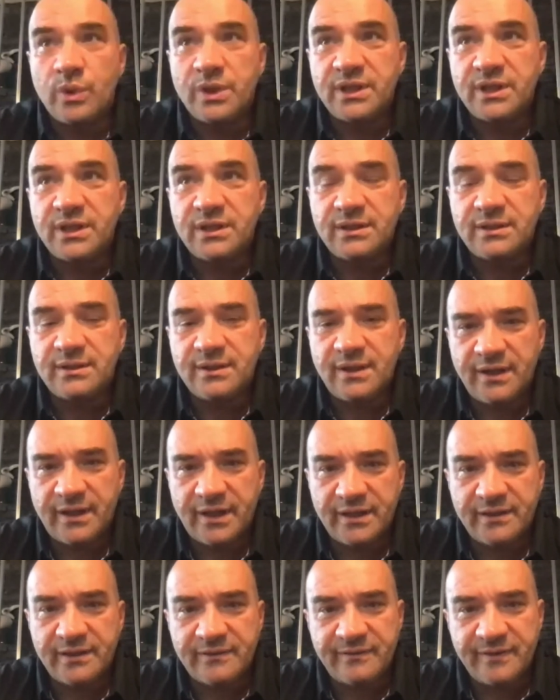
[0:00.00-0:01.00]
did
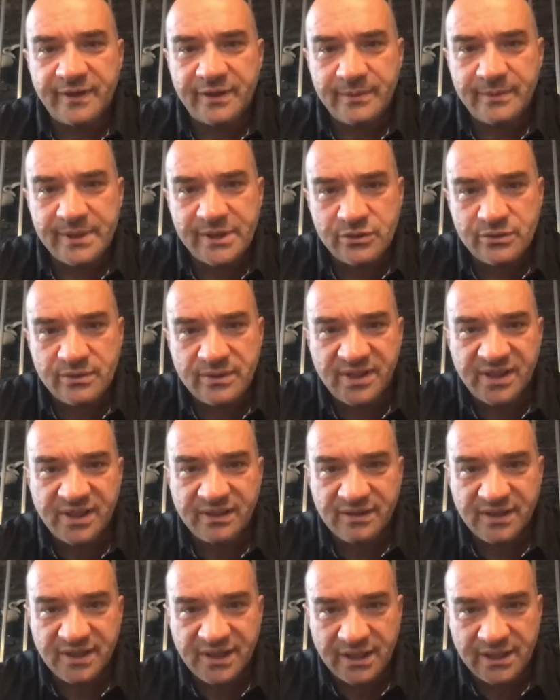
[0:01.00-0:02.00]
another very
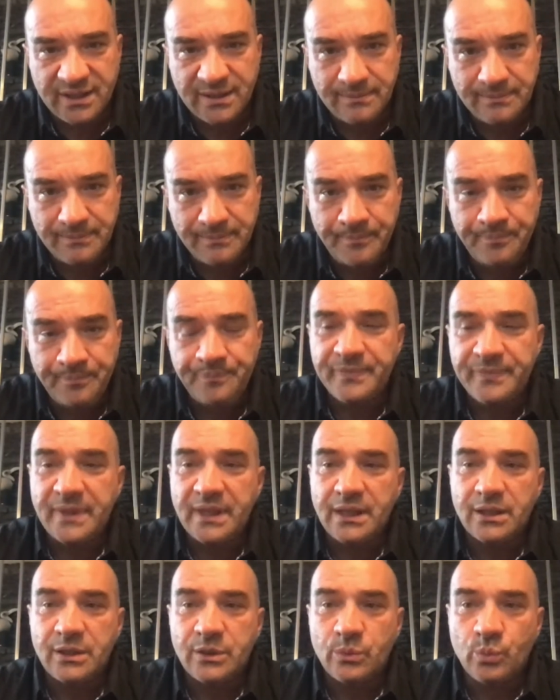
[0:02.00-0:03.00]
interesting study.
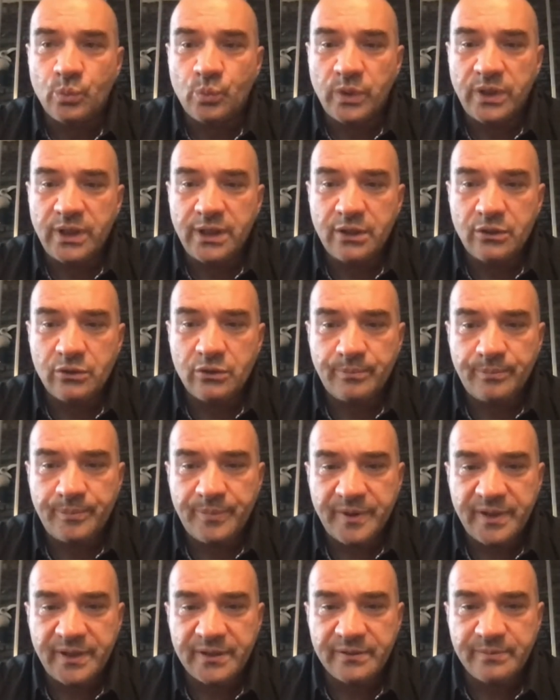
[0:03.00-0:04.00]
We
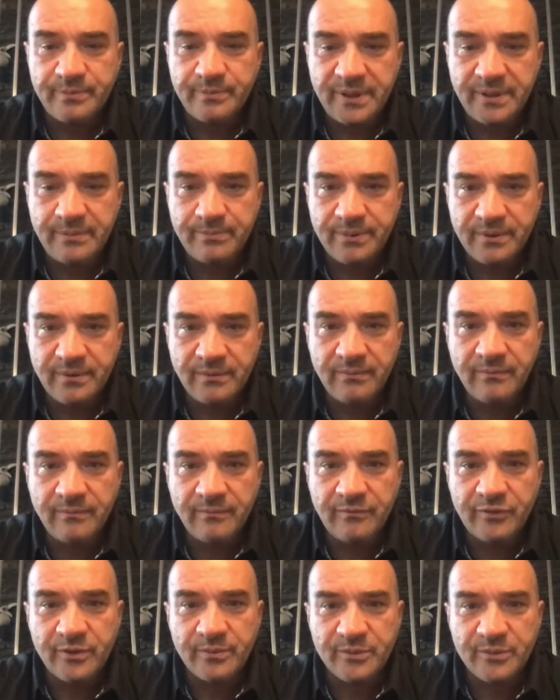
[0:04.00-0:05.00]
compared people
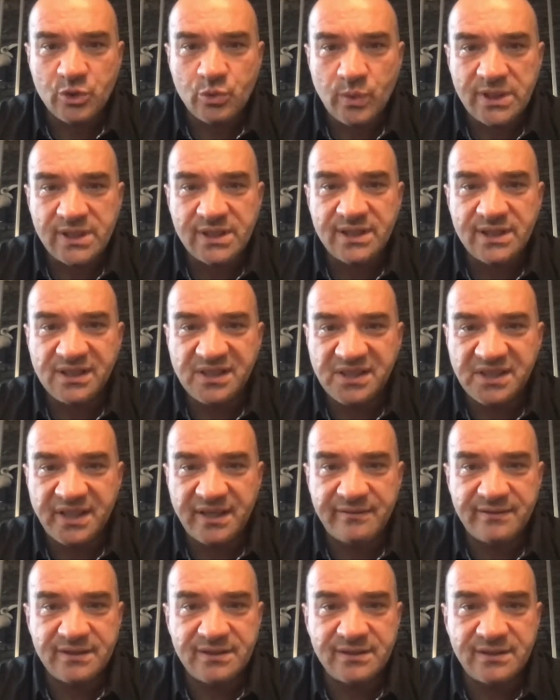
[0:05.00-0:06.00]
from
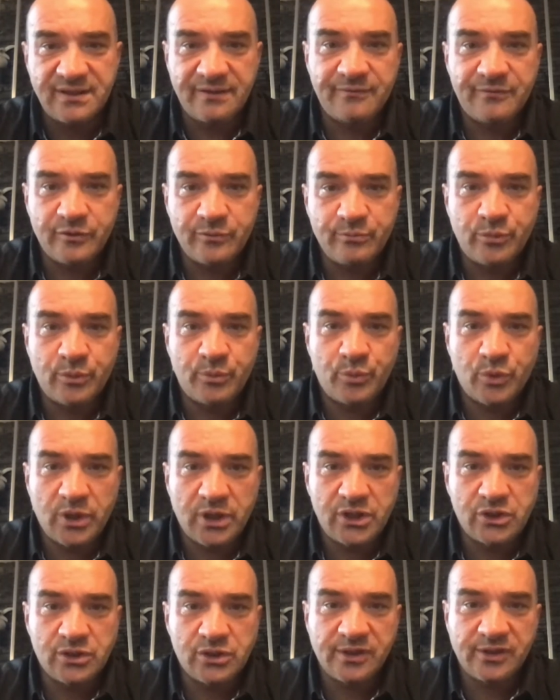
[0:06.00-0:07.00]
27 different
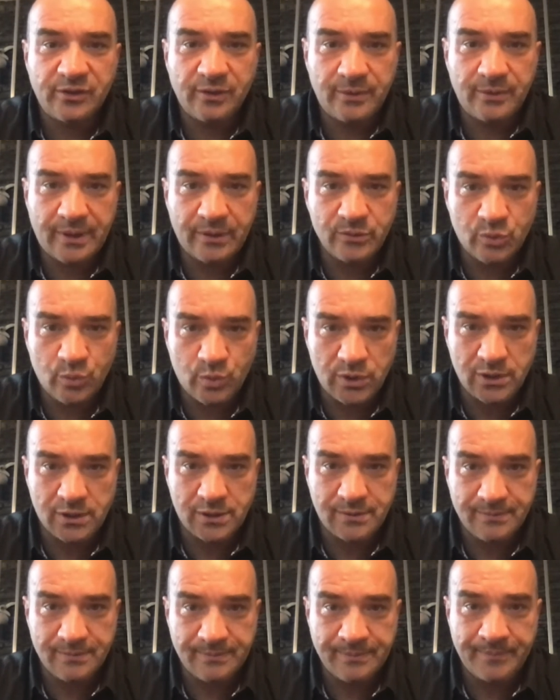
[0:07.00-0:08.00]
populations all around the world.
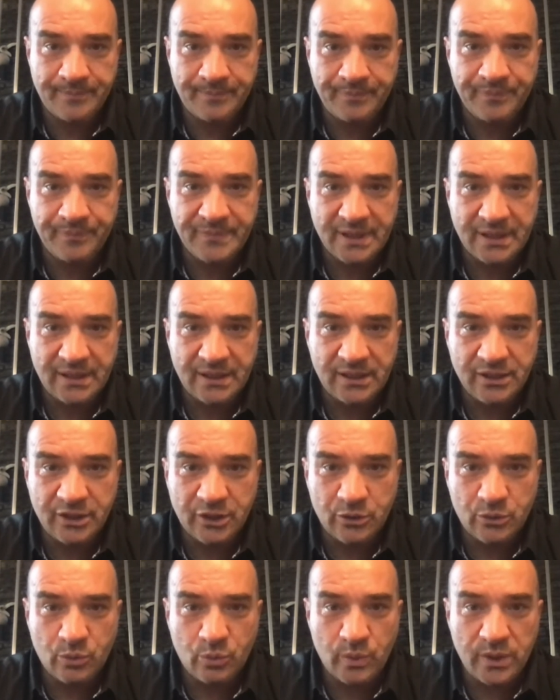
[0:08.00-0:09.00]
So
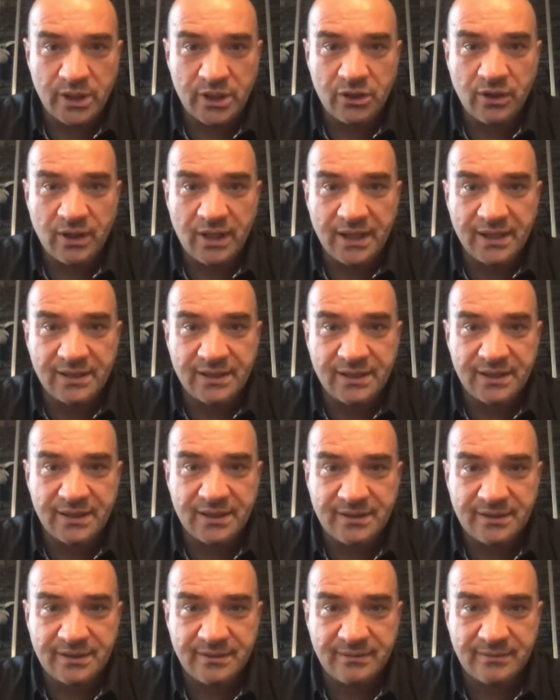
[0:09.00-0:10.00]
we collected
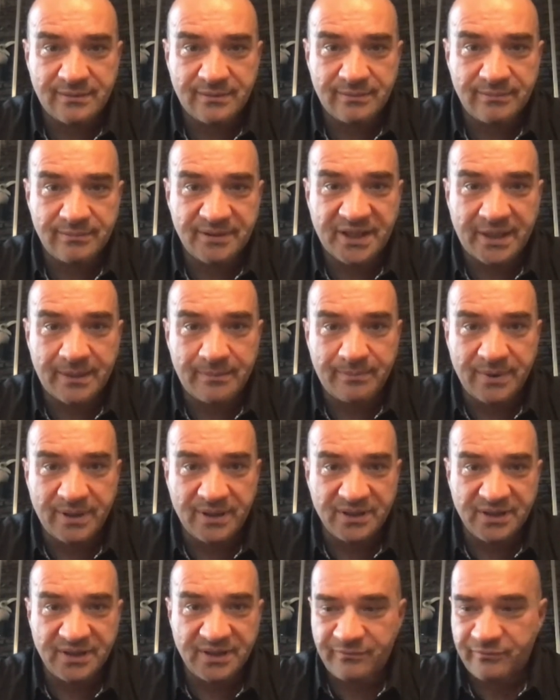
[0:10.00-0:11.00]

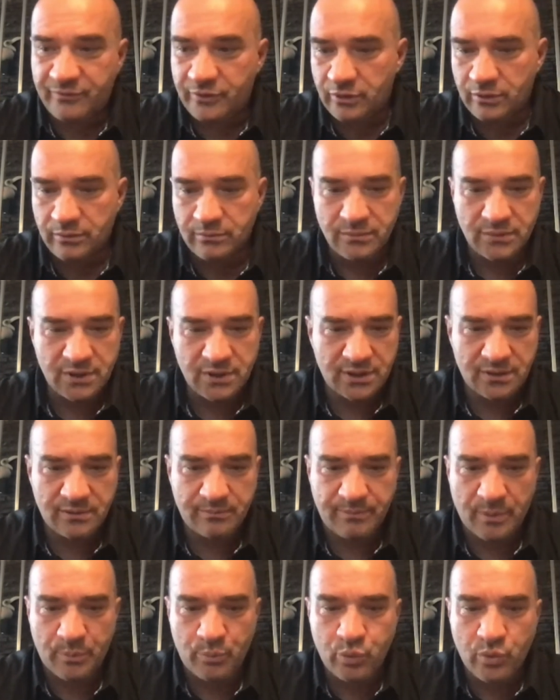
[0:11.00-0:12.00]
samples from
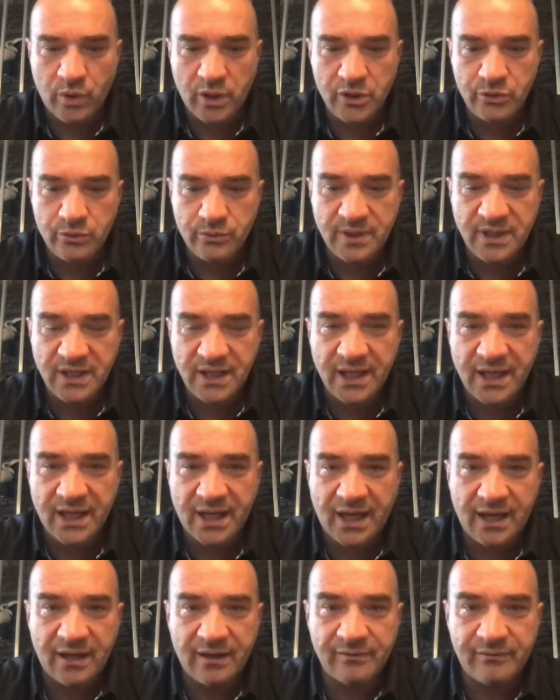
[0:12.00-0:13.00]
Papua New
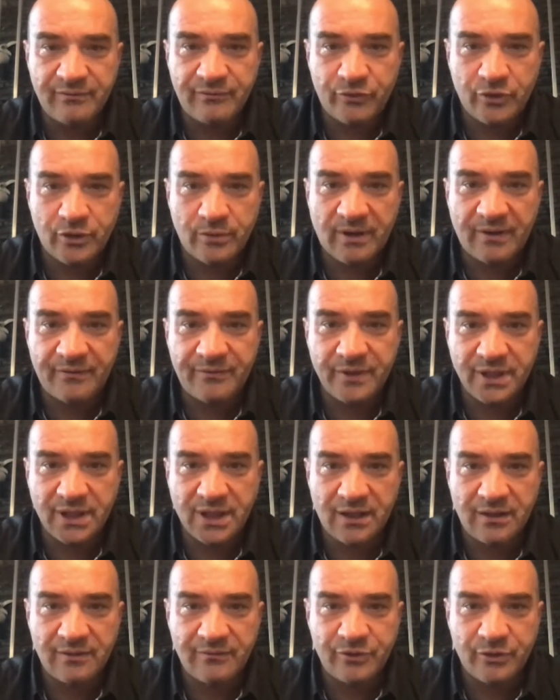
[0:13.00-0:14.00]
Guinea, from
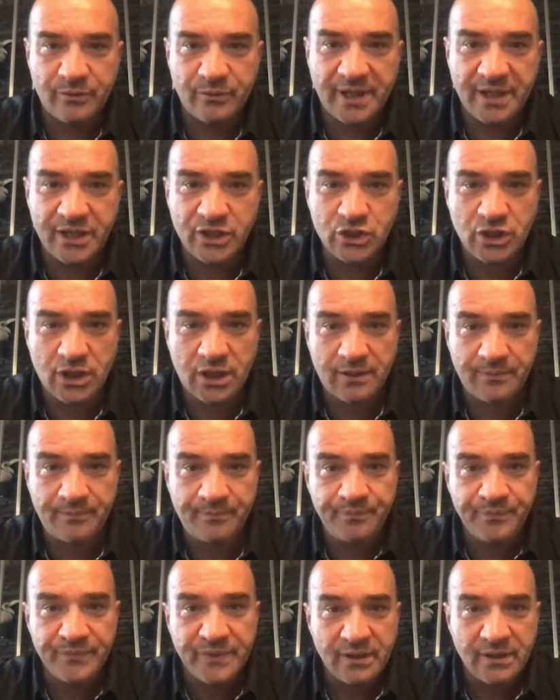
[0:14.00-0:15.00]
Africa, from Asia,
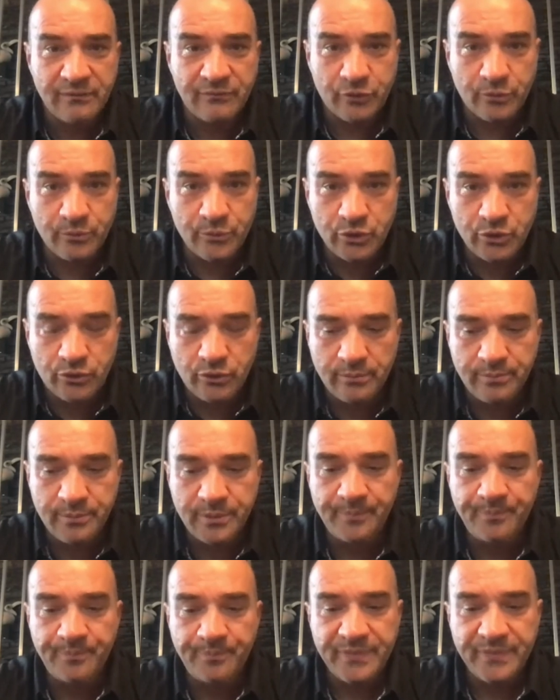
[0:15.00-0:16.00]
from
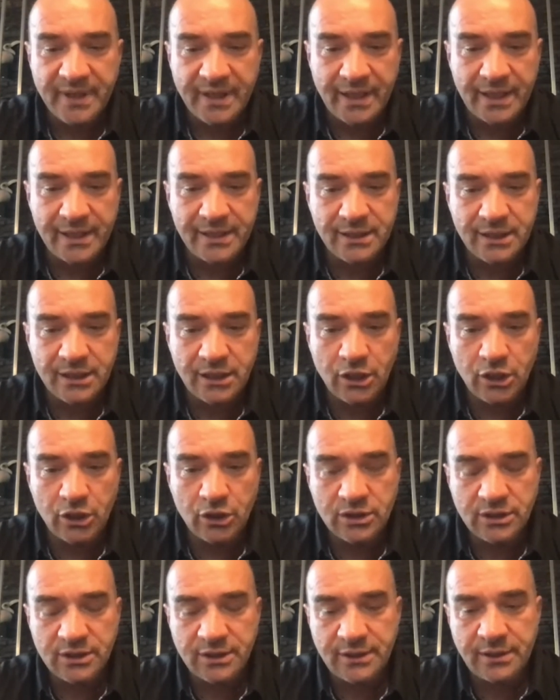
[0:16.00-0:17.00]
Europe, and
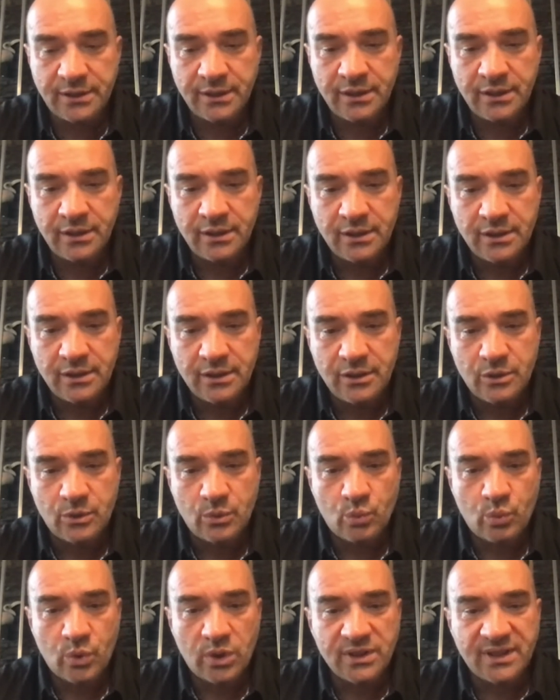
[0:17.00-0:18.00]
looked
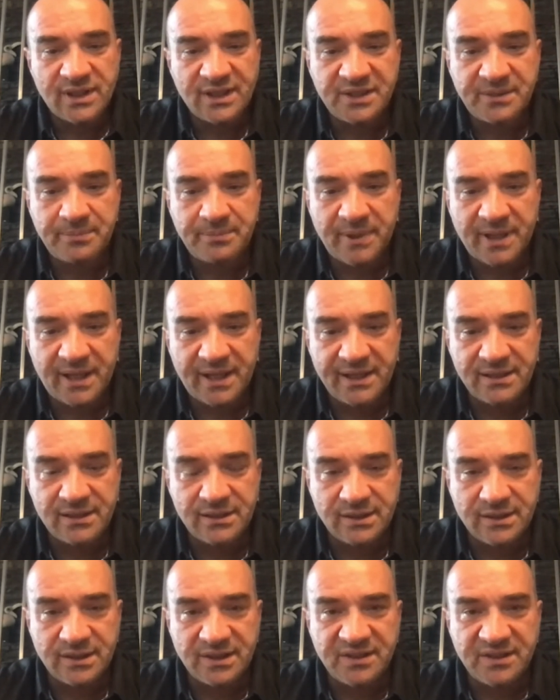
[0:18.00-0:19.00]
what
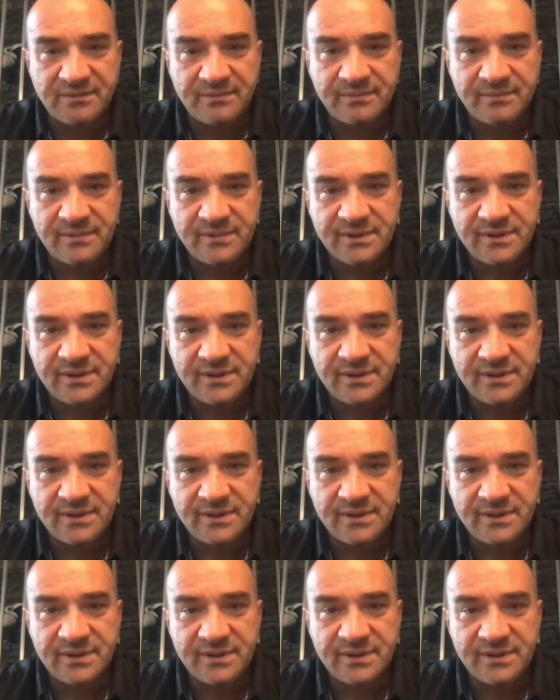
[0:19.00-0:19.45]
explains the